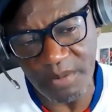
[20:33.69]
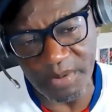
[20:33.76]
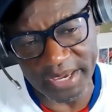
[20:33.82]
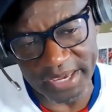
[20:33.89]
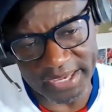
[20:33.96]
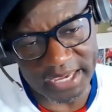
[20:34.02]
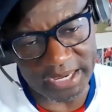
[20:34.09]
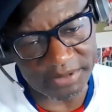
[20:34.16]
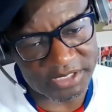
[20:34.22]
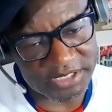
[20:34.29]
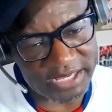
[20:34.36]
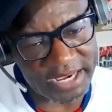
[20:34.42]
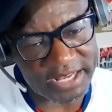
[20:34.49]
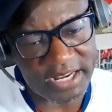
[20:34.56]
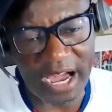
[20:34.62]
But he keeps
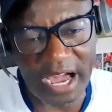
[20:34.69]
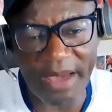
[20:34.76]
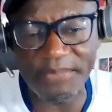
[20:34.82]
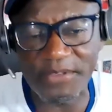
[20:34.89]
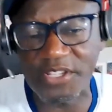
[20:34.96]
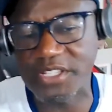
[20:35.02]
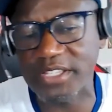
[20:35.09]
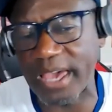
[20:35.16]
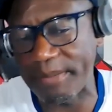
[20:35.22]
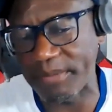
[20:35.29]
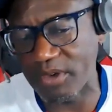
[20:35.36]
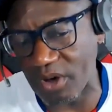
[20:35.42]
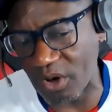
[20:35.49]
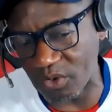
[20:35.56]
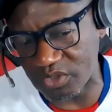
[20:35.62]
saying, I'm the
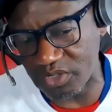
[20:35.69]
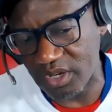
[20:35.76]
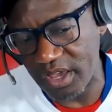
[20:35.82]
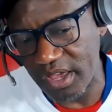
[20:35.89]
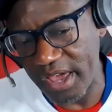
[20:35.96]
scapegoat.